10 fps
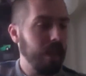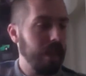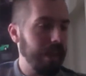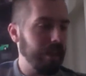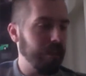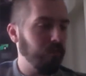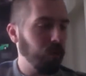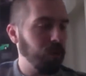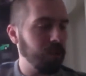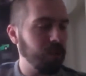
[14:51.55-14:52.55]
And
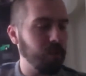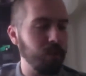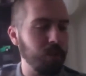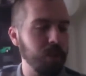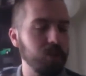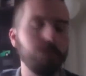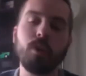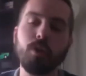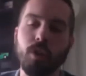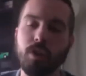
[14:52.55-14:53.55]
unfortunately, when you mention
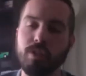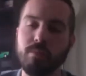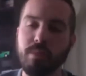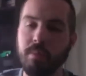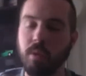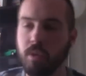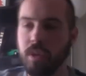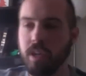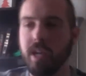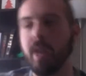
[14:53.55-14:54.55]
martial arts to people, you
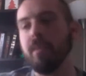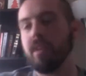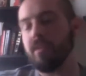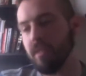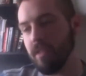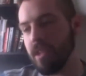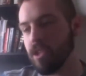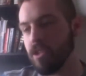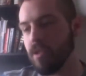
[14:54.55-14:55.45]
get a couple of different things.